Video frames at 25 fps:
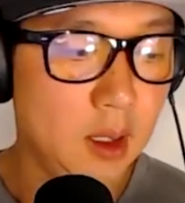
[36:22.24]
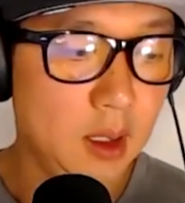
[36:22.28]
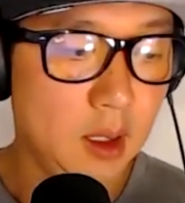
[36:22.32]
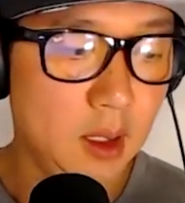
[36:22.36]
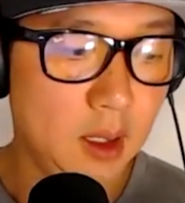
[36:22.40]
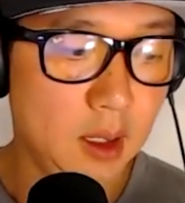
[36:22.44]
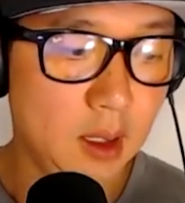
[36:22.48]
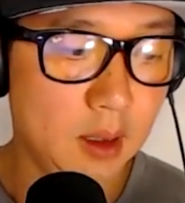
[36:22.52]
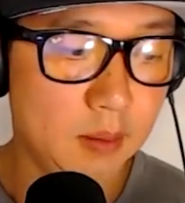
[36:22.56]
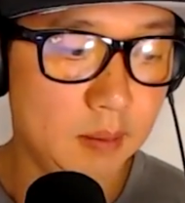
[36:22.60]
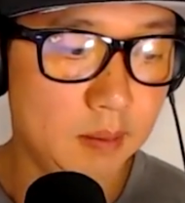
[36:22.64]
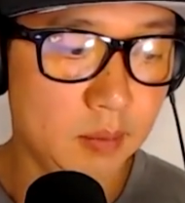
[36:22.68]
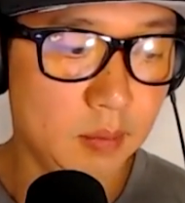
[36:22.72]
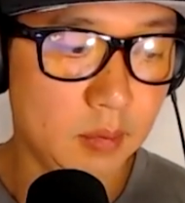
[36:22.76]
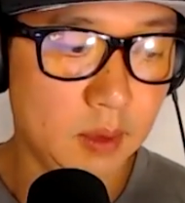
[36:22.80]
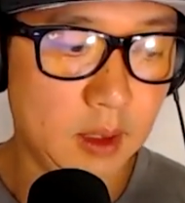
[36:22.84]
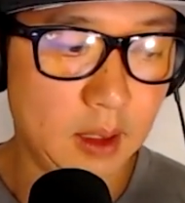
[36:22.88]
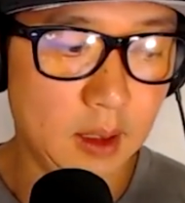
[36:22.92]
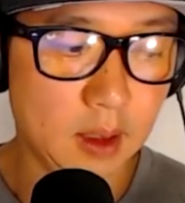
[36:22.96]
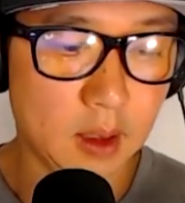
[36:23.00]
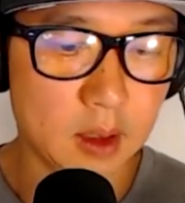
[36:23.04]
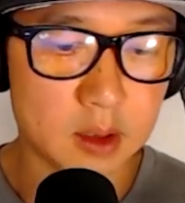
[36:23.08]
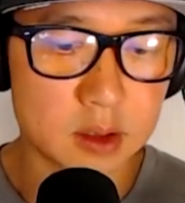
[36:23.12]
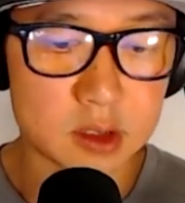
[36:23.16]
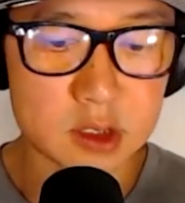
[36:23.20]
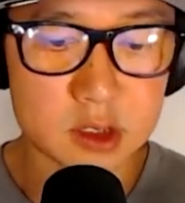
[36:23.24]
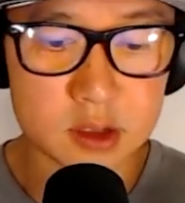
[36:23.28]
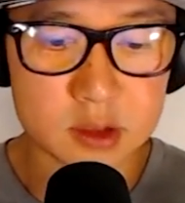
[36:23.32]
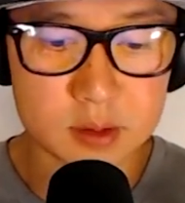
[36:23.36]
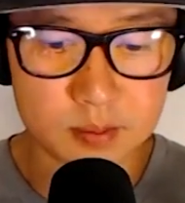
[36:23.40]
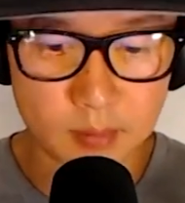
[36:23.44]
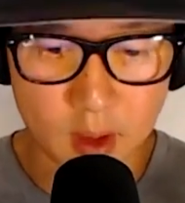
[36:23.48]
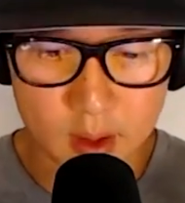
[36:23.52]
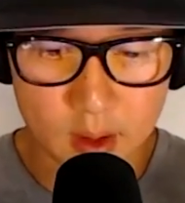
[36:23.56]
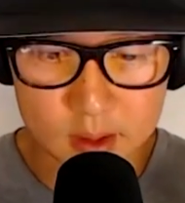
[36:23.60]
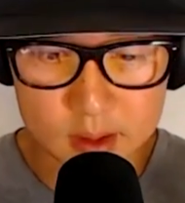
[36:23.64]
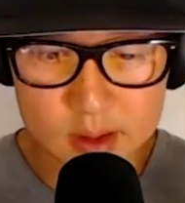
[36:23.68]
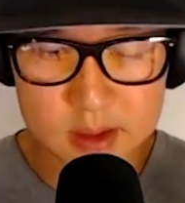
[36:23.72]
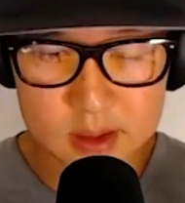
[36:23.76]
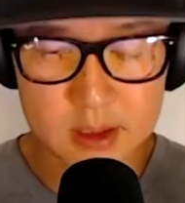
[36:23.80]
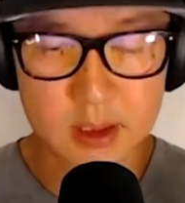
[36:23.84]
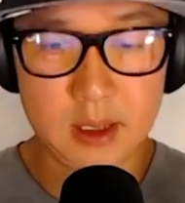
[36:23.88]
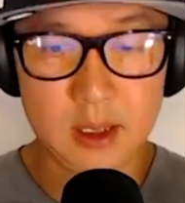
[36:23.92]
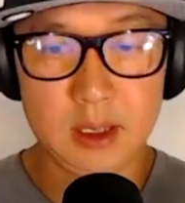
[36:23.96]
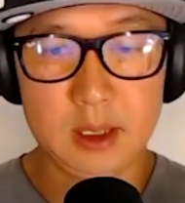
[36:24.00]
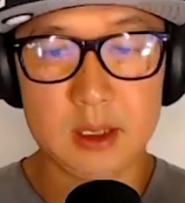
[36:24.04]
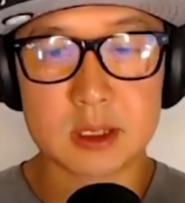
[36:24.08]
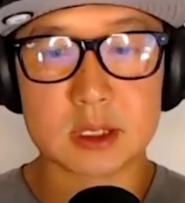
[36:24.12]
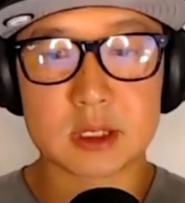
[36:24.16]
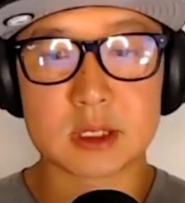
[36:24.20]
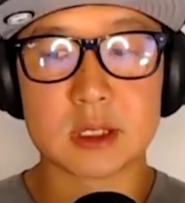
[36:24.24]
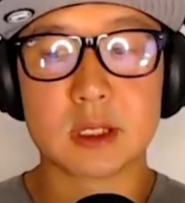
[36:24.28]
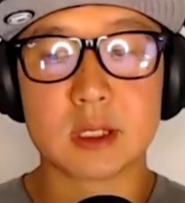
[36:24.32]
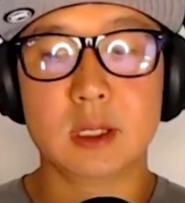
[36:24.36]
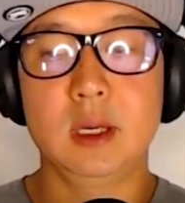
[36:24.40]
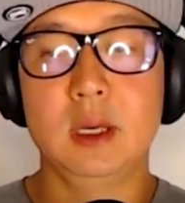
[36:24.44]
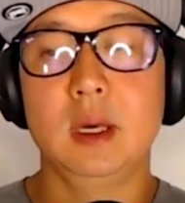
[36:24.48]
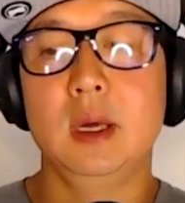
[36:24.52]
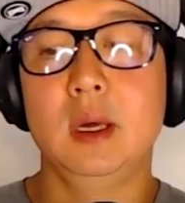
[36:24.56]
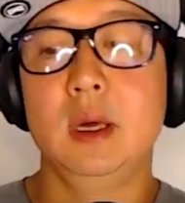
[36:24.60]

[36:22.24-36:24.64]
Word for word: Um, they are smart cities.